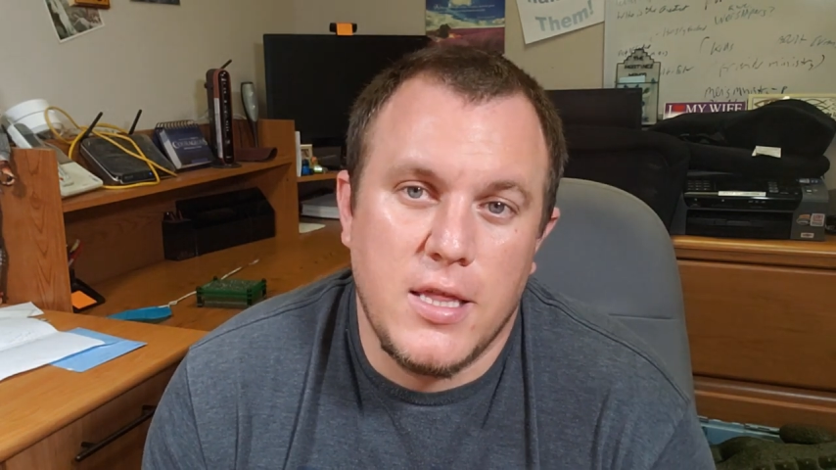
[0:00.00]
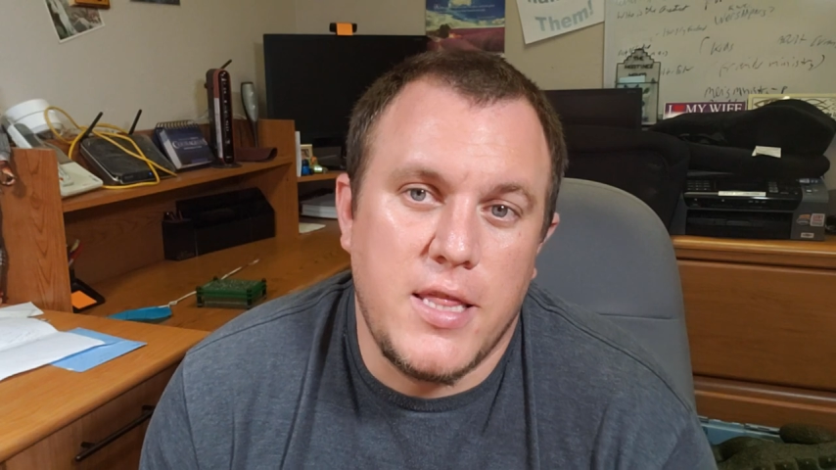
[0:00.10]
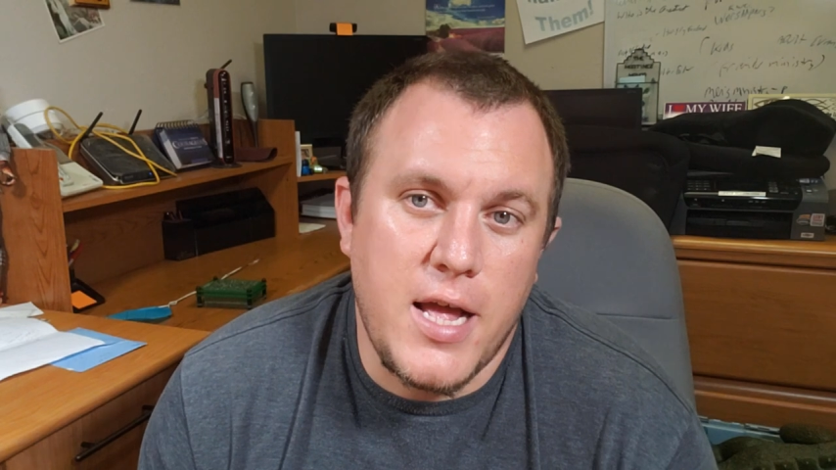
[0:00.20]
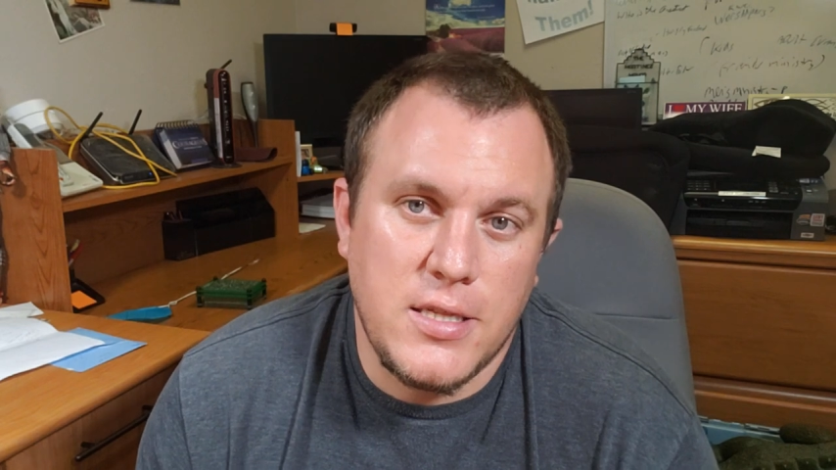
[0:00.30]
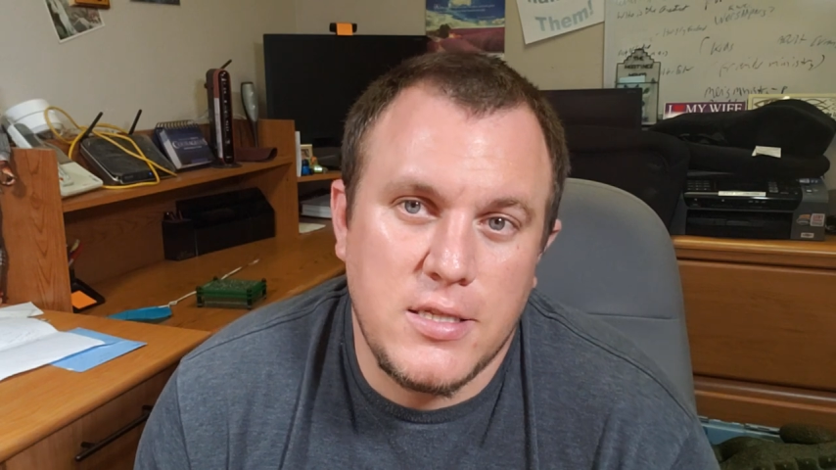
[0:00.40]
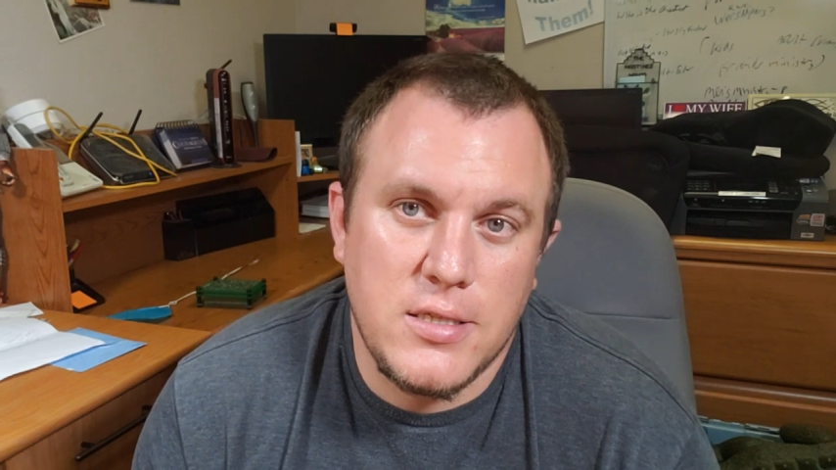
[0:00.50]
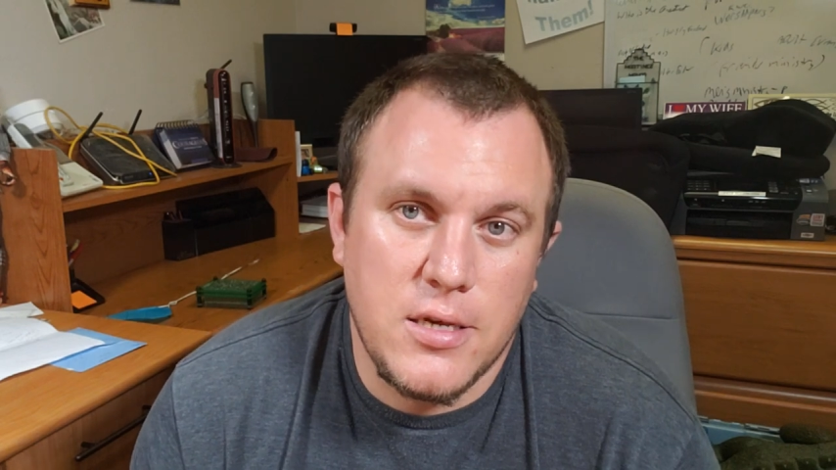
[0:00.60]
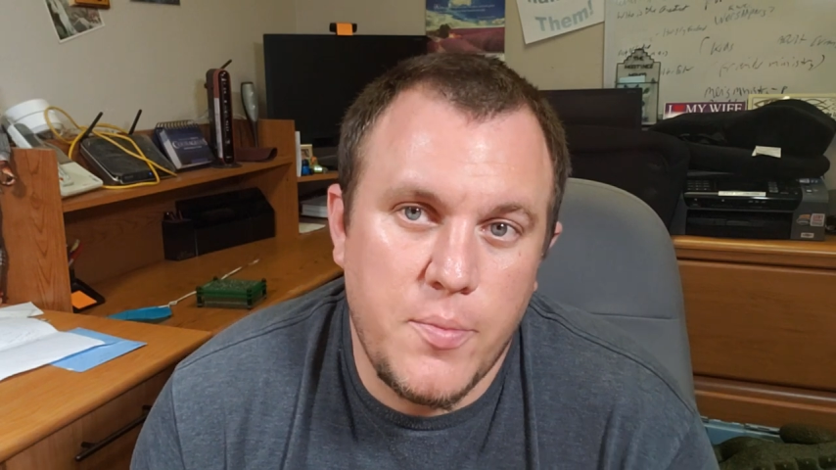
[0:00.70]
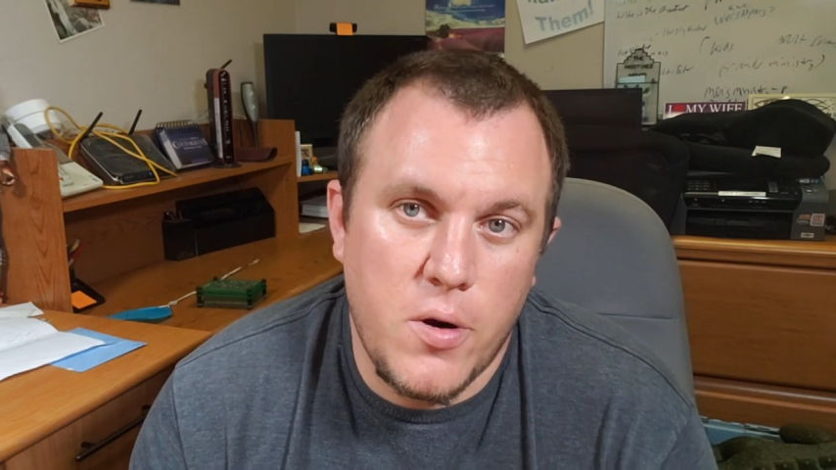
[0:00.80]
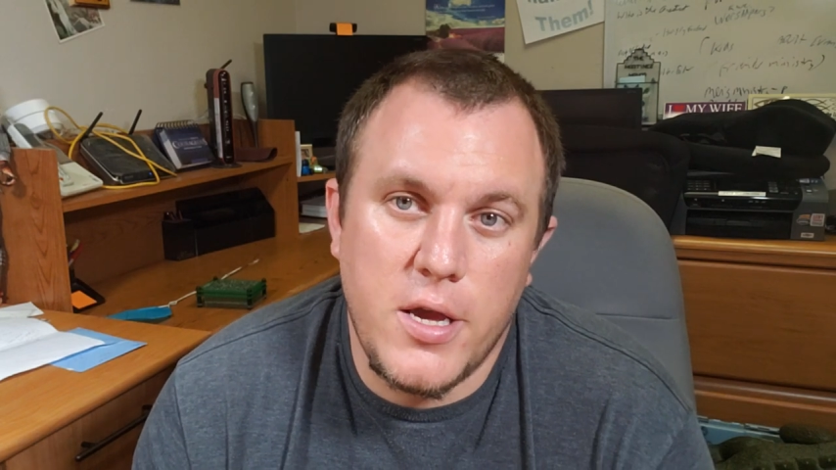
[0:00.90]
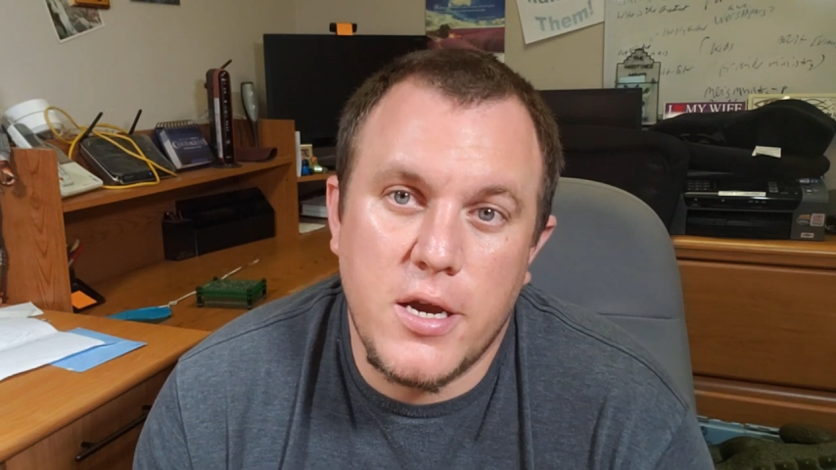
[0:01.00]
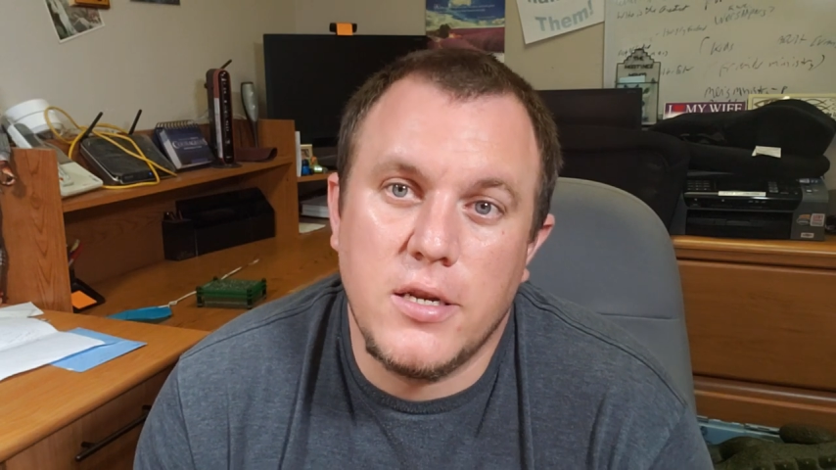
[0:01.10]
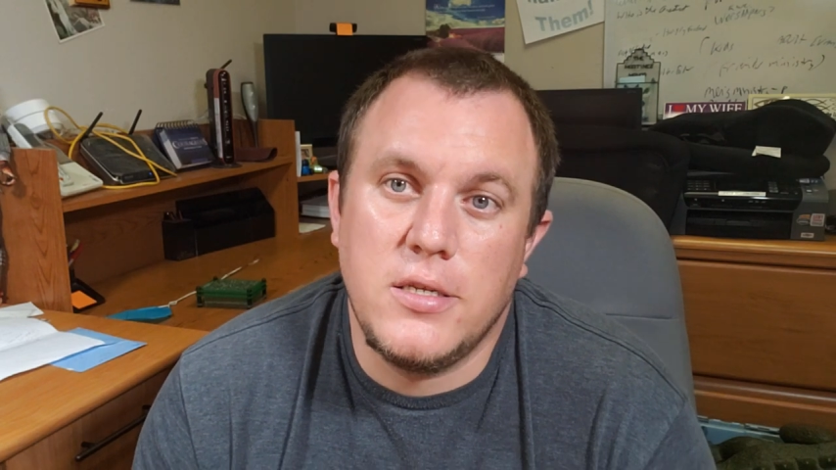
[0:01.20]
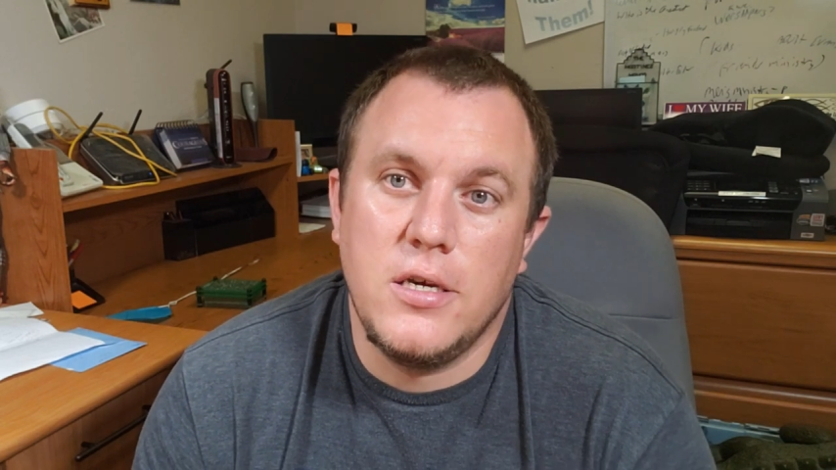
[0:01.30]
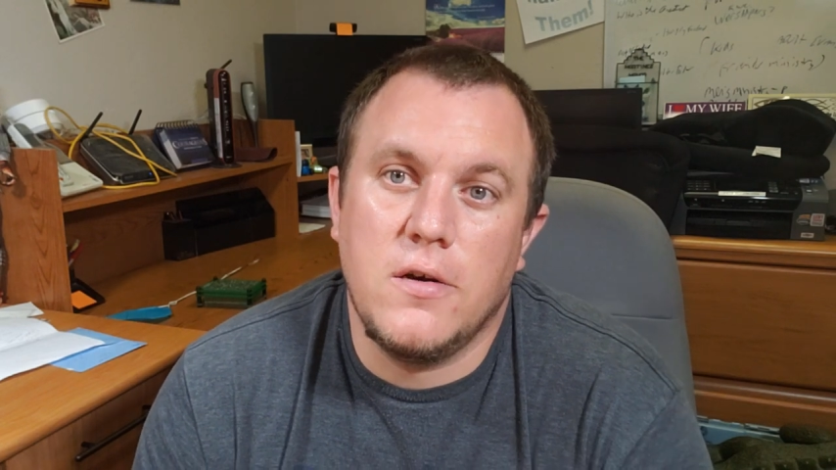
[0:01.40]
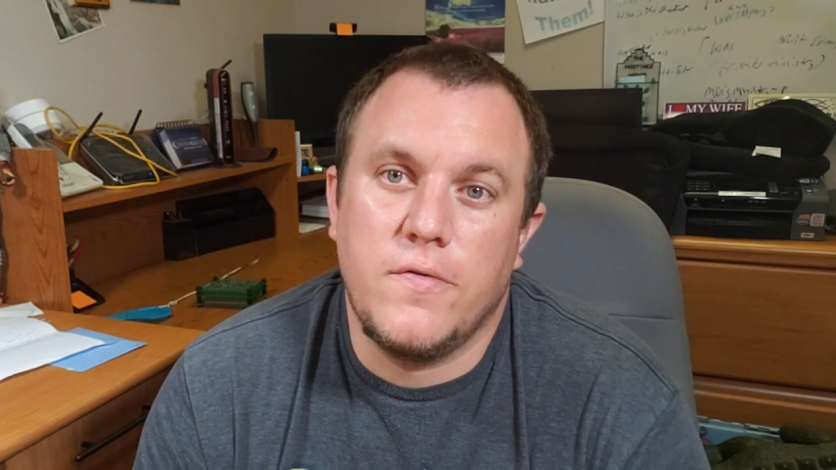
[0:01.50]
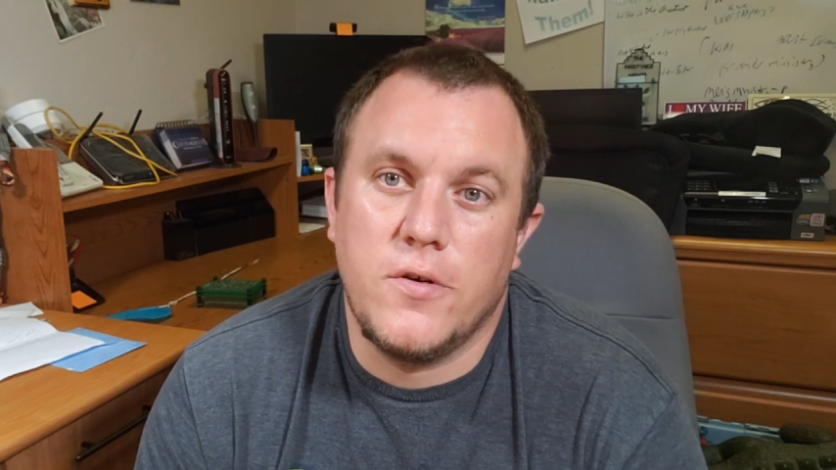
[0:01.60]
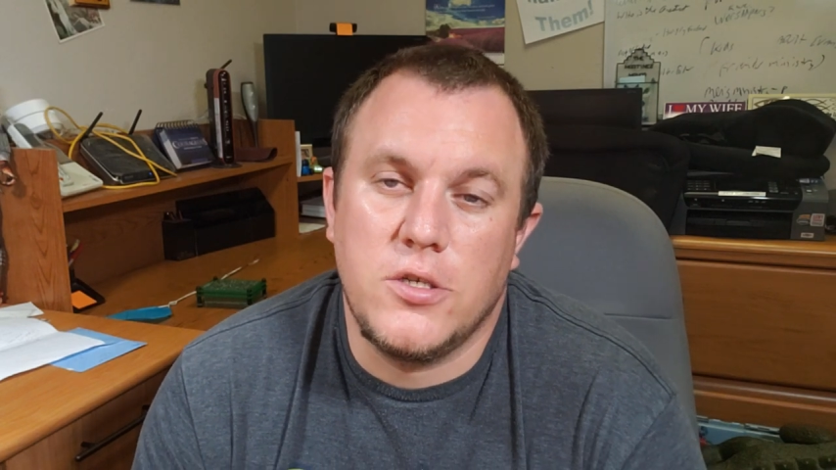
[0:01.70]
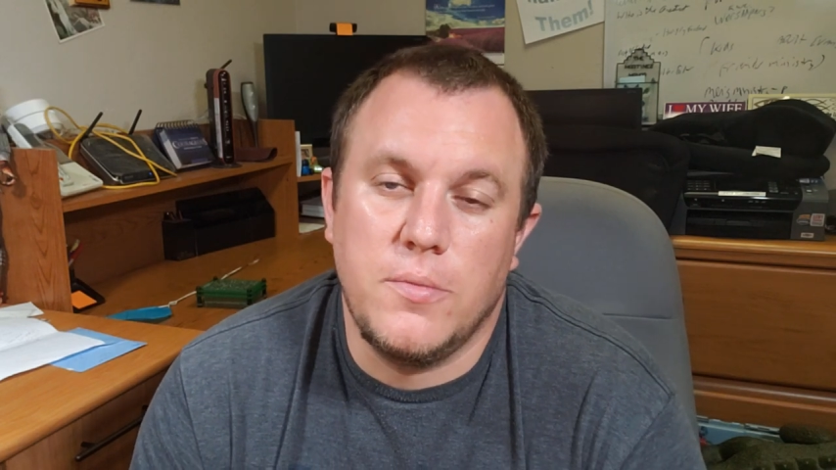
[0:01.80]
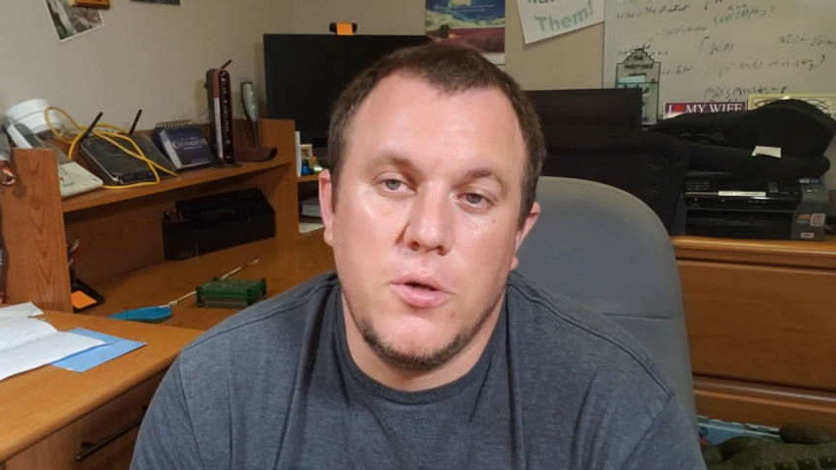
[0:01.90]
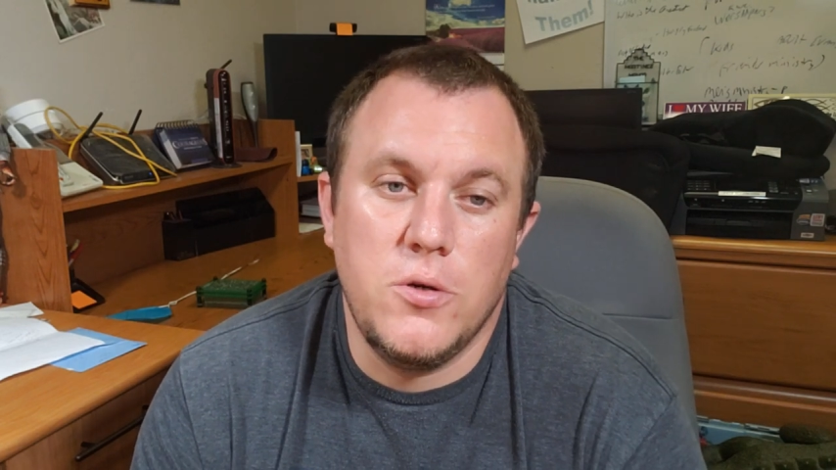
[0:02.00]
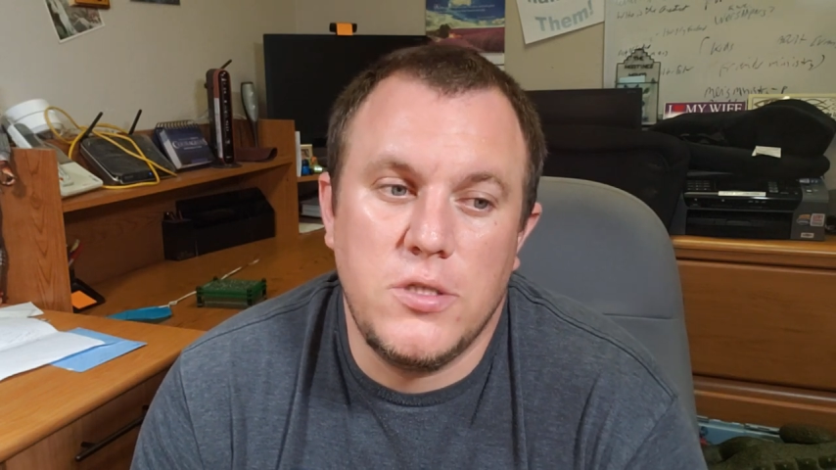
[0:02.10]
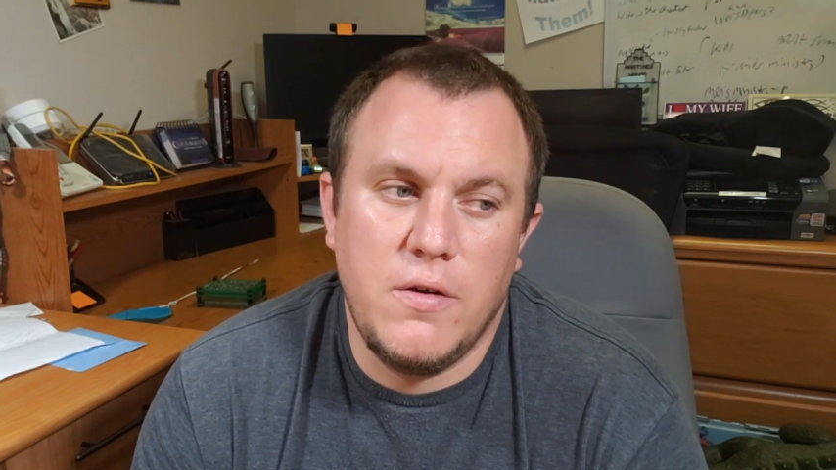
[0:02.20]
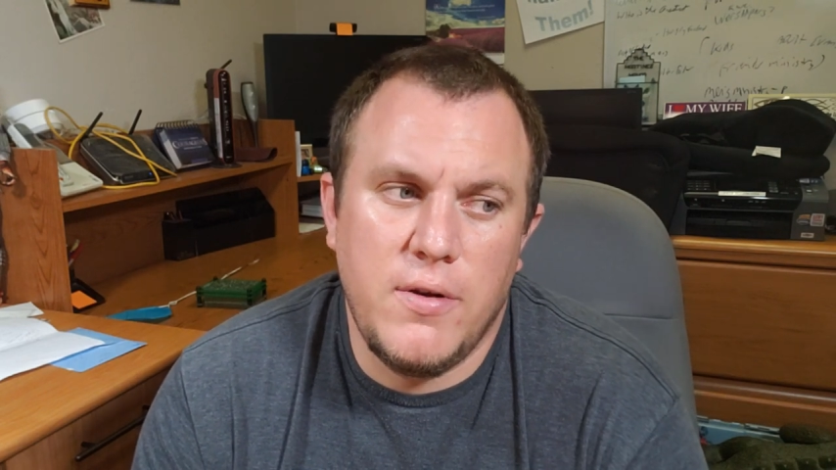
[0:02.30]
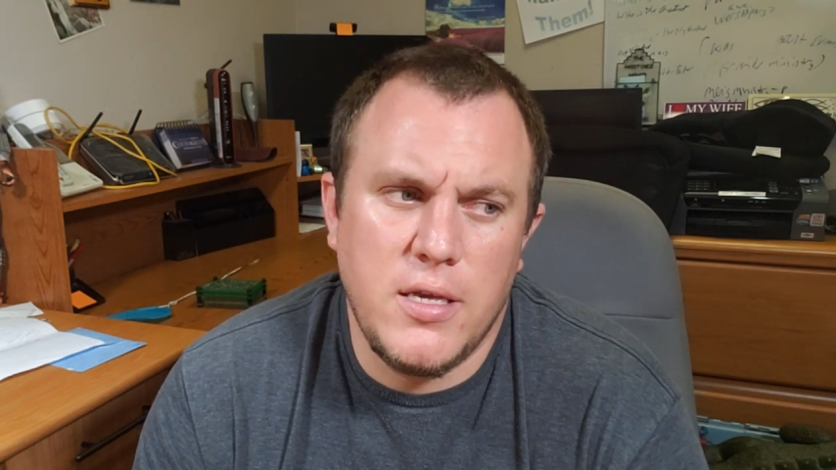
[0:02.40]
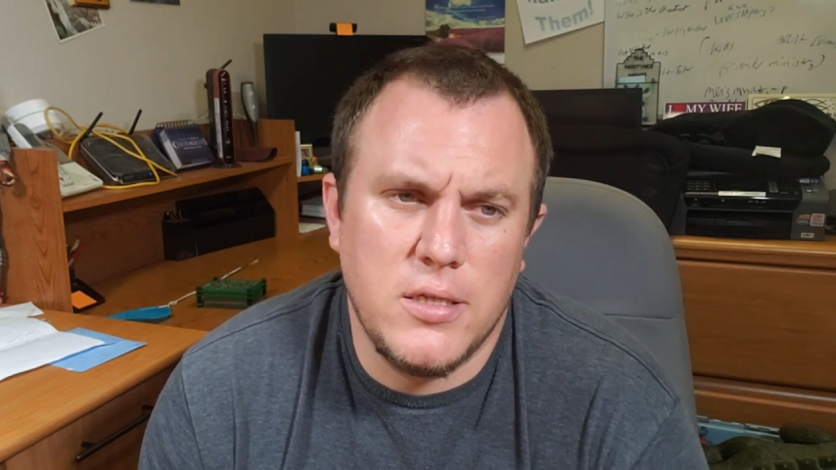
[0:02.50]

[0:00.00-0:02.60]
That's a pretty good deal for some used D V Ds.